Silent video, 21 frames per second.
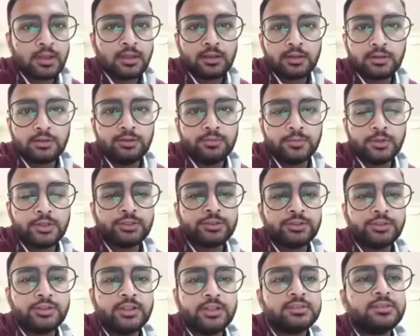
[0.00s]
Good morning
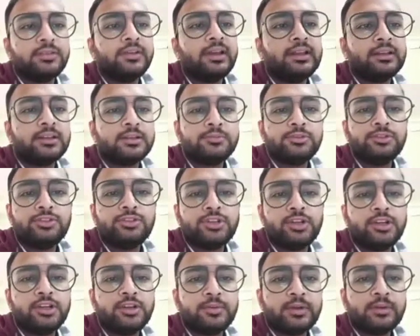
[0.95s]
students, welcome to
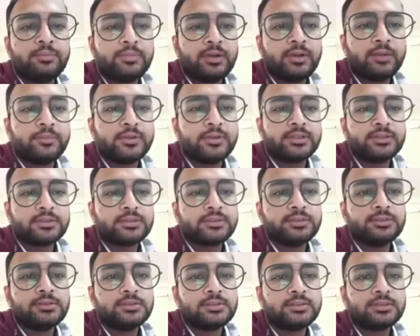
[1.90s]
G&W Primary
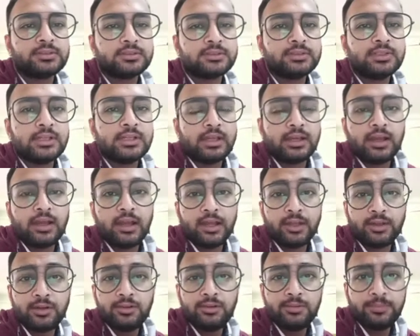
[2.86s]
Schools.
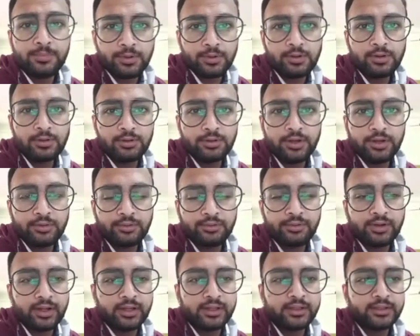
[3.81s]
I hope all you are
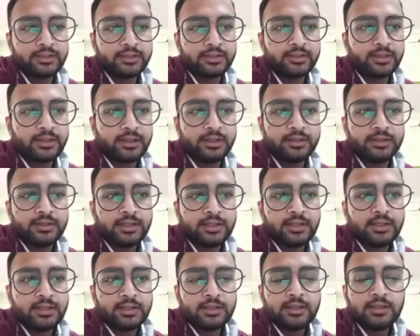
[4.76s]
fine
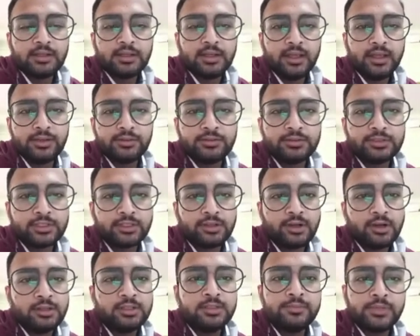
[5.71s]
and using
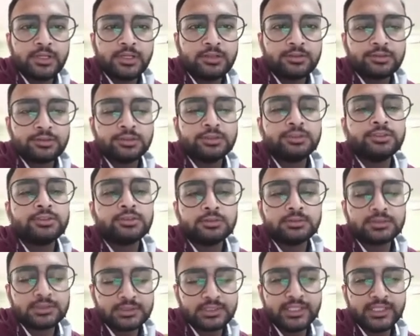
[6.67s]
all the precautions
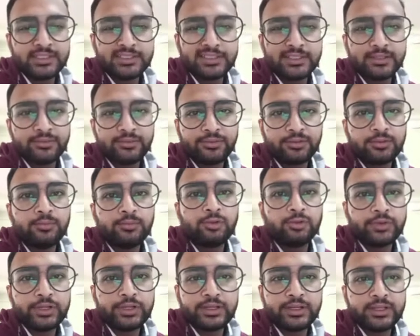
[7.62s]
to stay safe from
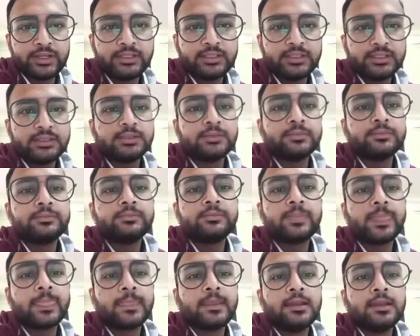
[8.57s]
COVID-19.
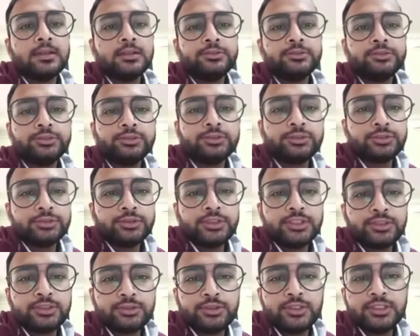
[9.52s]
So
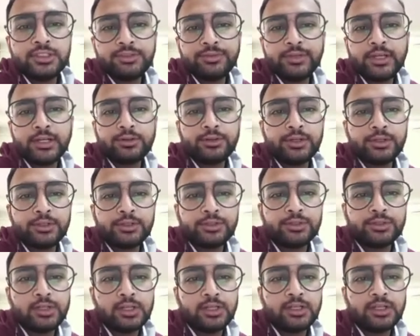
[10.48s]
today students we are going
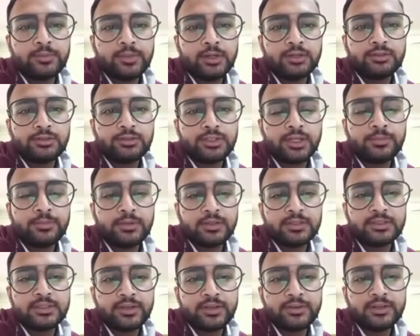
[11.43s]
to learn about
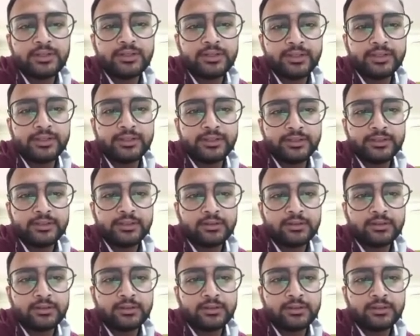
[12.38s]
chapter 17